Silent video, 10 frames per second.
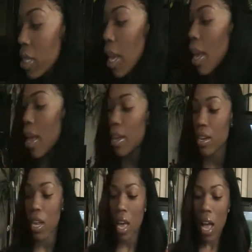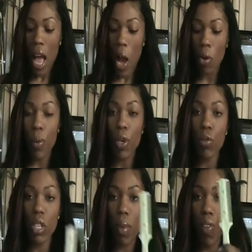and I will be
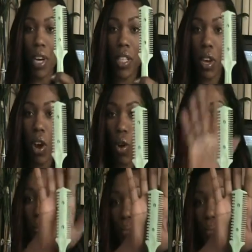using my razor comb,